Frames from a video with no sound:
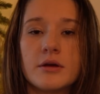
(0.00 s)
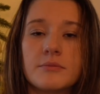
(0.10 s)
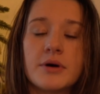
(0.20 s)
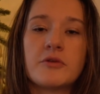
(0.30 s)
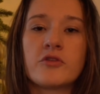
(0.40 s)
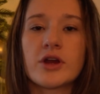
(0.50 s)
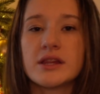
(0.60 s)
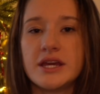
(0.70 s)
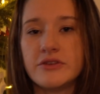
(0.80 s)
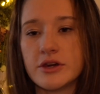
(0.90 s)
But before I
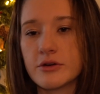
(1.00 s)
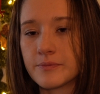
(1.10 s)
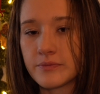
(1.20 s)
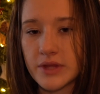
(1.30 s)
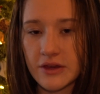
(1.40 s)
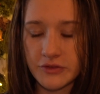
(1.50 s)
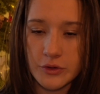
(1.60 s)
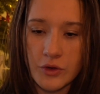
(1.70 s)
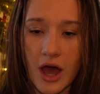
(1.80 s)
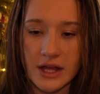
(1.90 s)
leave you, if
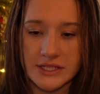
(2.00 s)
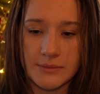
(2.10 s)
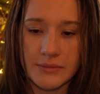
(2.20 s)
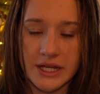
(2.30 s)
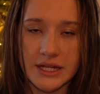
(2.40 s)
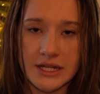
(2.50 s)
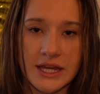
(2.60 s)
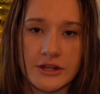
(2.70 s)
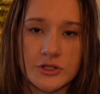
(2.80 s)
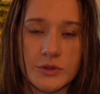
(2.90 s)
you got somebody a
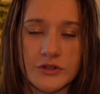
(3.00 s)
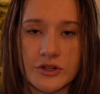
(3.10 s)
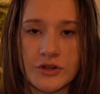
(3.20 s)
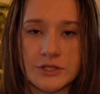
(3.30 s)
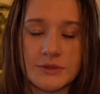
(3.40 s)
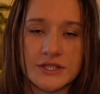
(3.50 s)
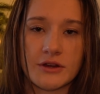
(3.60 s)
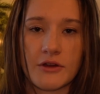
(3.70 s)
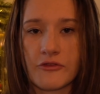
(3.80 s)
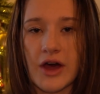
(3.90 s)
Nintendo Switch for Christmas, there
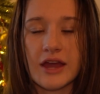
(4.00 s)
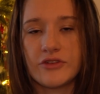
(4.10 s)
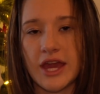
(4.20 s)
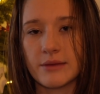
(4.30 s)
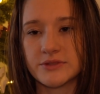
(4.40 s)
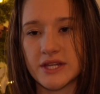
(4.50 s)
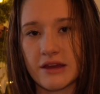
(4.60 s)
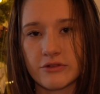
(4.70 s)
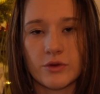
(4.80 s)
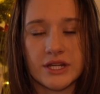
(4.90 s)
are 5 games that
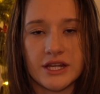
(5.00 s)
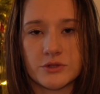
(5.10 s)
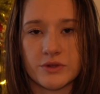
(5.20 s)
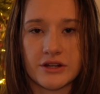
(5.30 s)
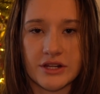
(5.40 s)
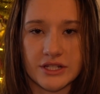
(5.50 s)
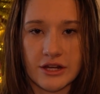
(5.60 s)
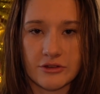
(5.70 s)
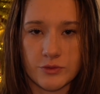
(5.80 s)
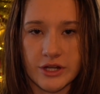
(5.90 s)
everyone needs with their
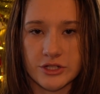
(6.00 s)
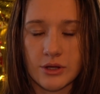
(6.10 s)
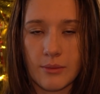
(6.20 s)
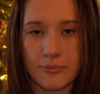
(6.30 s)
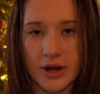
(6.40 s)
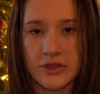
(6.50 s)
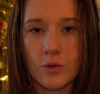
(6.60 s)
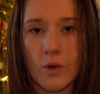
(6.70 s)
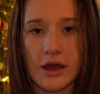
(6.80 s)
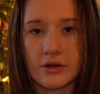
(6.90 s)
Nintendo Switch. Breath of
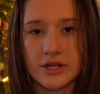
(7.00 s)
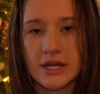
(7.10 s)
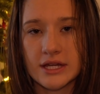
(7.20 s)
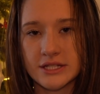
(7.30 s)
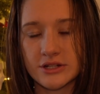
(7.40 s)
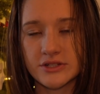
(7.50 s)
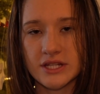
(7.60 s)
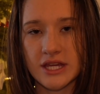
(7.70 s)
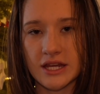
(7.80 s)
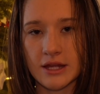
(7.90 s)
the Wild, Tears of the
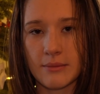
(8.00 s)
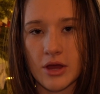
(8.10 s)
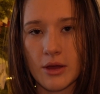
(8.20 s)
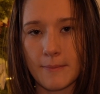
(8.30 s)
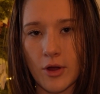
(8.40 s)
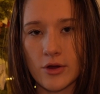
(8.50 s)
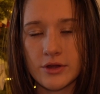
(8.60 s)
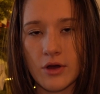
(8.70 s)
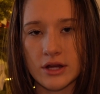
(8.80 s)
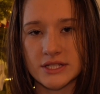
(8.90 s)
Kingdom,
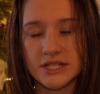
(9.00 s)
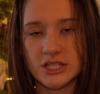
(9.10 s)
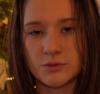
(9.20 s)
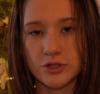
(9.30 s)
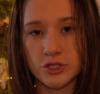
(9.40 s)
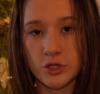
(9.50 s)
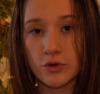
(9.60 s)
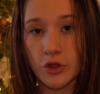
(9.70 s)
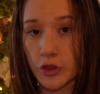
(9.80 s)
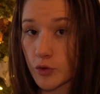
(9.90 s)
Mario Odyssey,
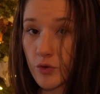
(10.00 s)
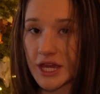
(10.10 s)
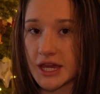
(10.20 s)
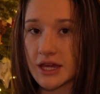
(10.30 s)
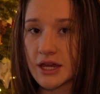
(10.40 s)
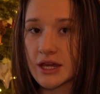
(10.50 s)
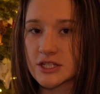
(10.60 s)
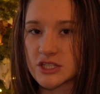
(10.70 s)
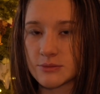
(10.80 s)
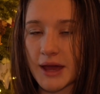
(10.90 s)
Splatoon 3,
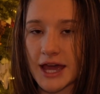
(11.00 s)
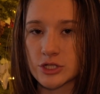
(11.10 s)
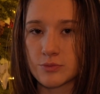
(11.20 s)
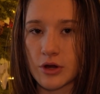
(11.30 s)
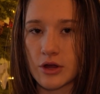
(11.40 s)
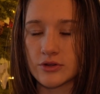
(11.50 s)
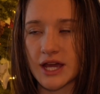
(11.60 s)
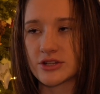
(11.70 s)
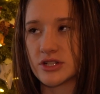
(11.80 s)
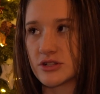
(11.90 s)
Smash Bros.
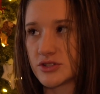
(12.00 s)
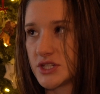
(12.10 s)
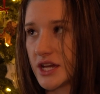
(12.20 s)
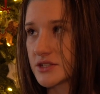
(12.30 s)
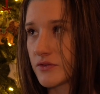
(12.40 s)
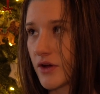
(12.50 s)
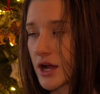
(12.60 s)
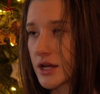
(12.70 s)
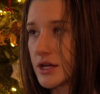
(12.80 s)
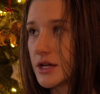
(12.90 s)
Actually, there's 6,
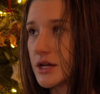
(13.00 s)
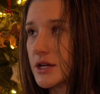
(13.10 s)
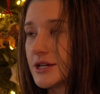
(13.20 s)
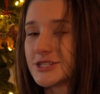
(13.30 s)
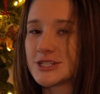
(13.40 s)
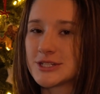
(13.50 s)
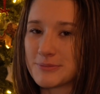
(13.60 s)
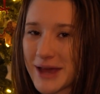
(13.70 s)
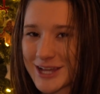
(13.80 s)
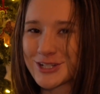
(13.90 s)
fuck.
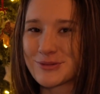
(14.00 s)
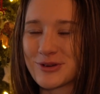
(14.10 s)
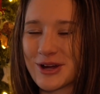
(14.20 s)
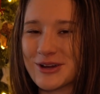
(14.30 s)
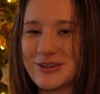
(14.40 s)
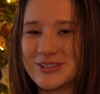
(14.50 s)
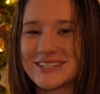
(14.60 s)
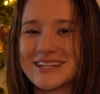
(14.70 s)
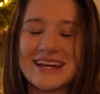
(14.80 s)
Smash Bros.